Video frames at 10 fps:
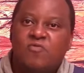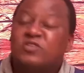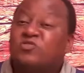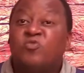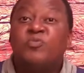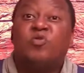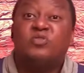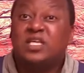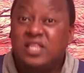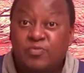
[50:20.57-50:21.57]
First of all,
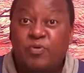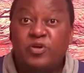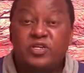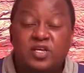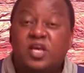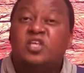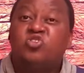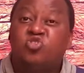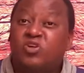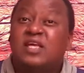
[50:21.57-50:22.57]
because at that point,
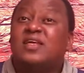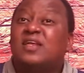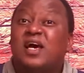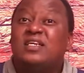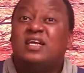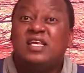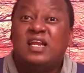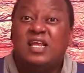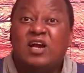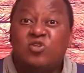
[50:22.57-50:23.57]
Jonathan had
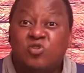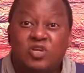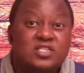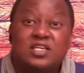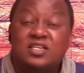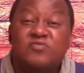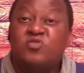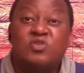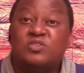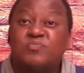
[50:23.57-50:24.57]
clearly acknowledged that
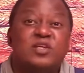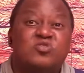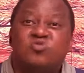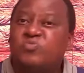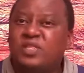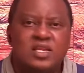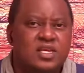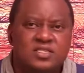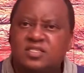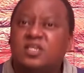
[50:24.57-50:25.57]
David was meant to be the
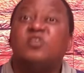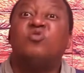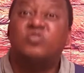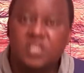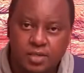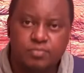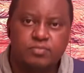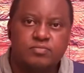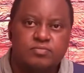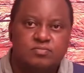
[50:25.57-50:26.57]
next king, not him.
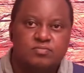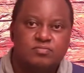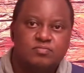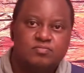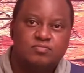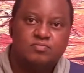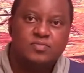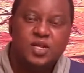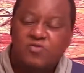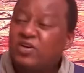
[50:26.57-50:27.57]

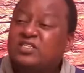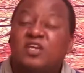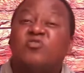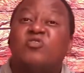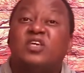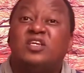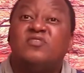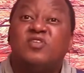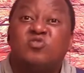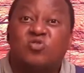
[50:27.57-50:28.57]
In fact, he had, already, he had
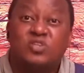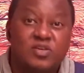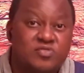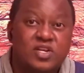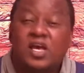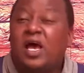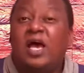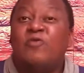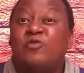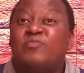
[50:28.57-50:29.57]
even told David,
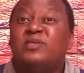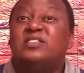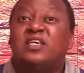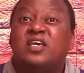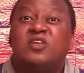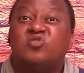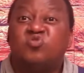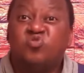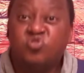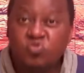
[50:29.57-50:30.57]
I will be second
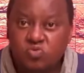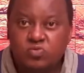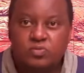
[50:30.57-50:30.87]
to you.